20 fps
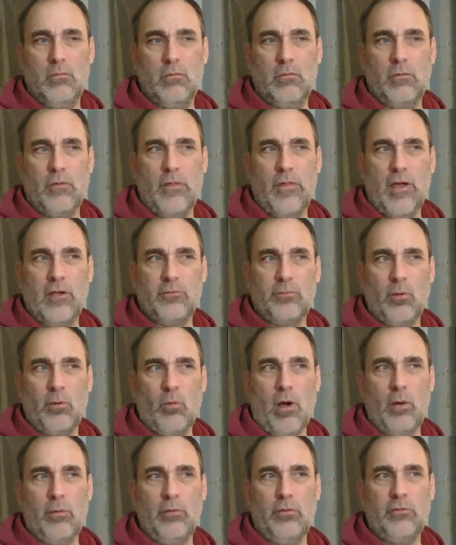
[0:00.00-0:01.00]
And then they asked me,
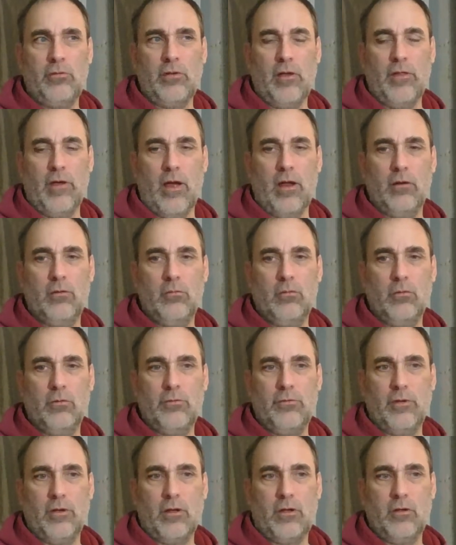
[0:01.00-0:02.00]
"Why would you say that?" Well,
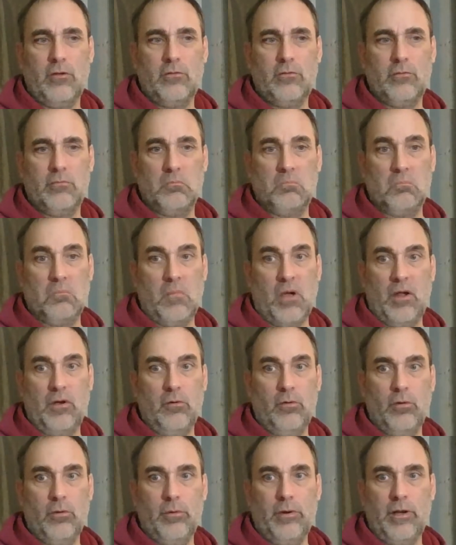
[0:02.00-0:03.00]
it's like because I
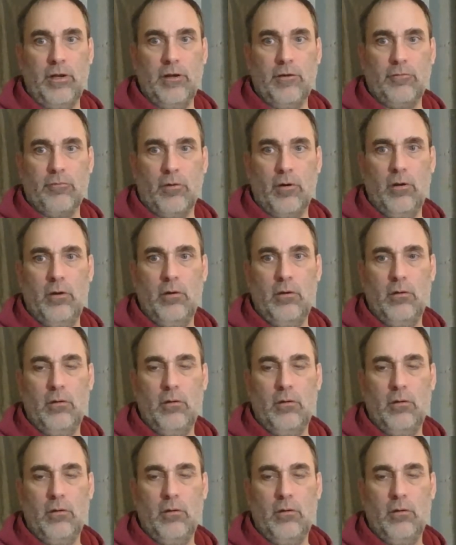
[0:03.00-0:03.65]
don't know any different.